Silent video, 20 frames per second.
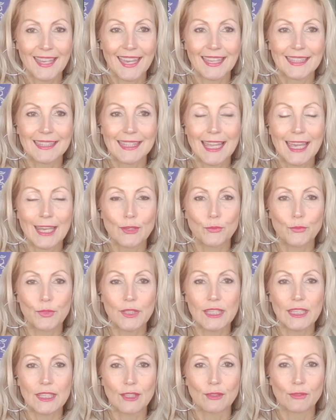And then
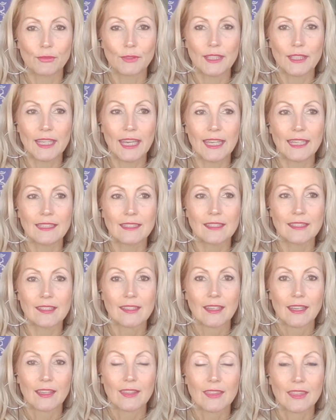we create
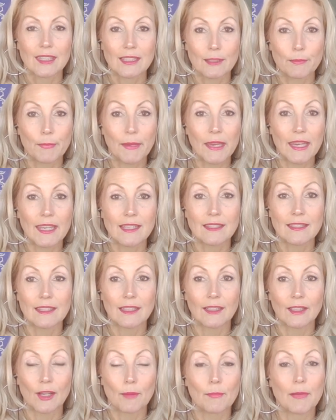the space
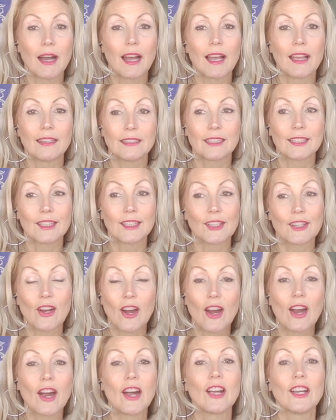in our mind and in our
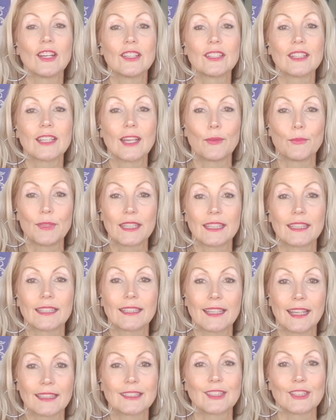heart, and we
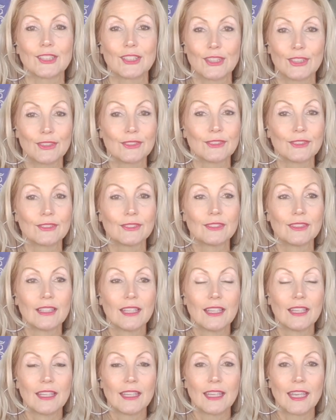connect the two,
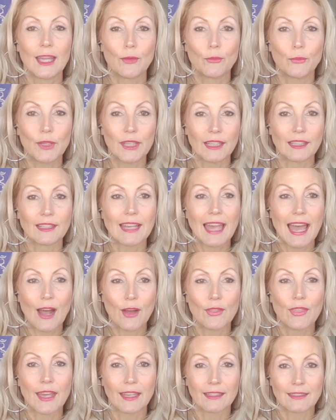and we
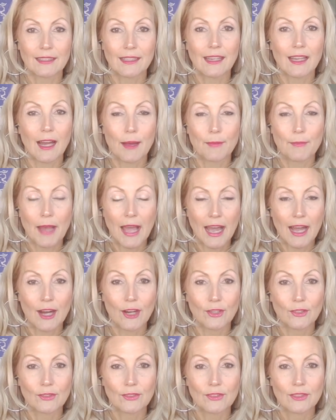allow that to come
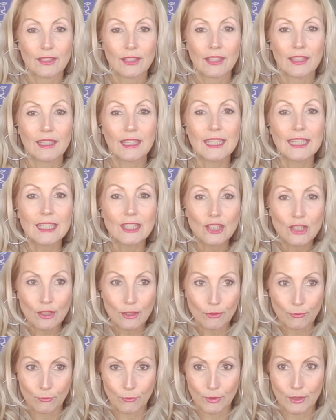out into
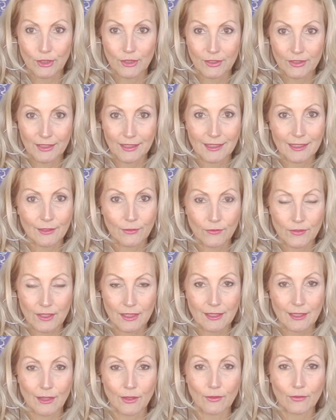the world, into
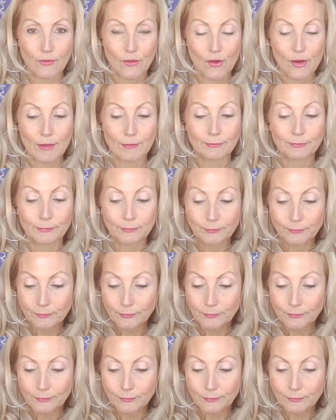physical form.